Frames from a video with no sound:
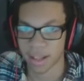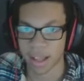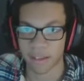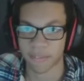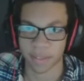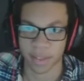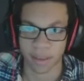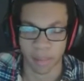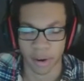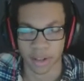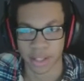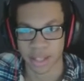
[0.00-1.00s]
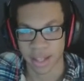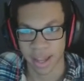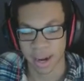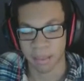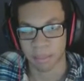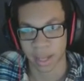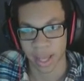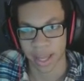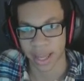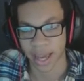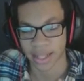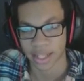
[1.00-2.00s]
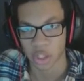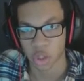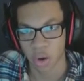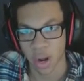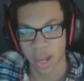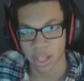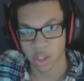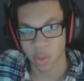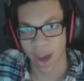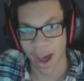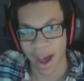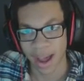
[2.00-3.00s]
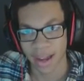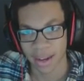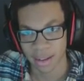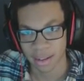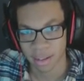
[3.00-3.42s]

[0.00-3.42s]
if the person that I'm playing as is trying to hide.